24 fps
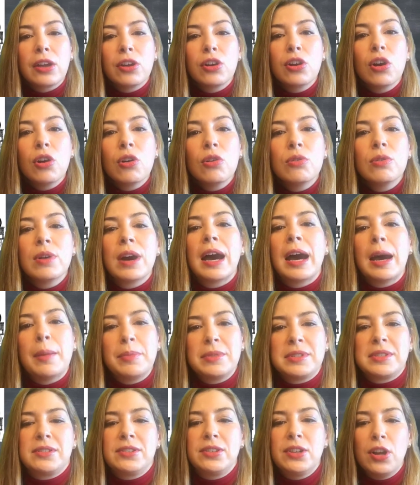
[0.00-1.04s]
go
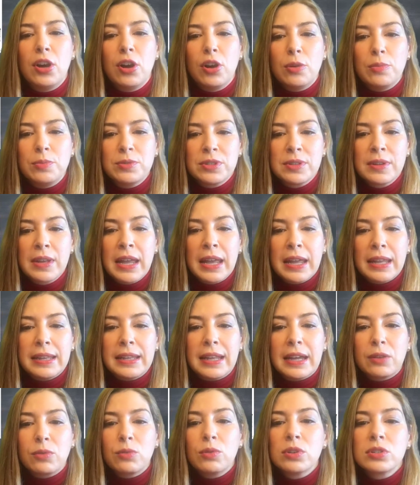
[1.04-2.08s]
up slopes
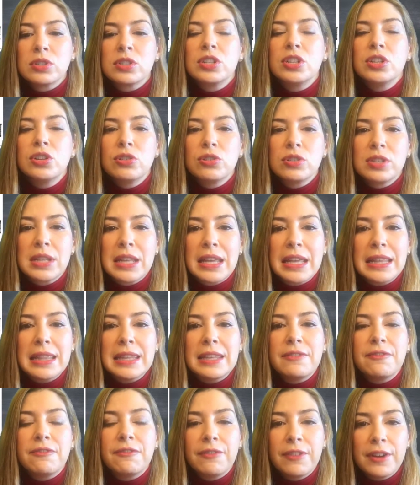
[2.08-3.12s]
that was used in
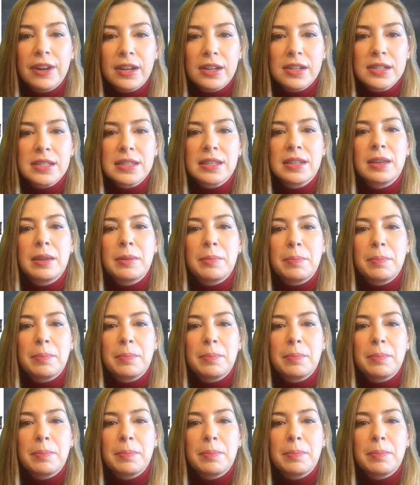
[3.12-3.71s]
the first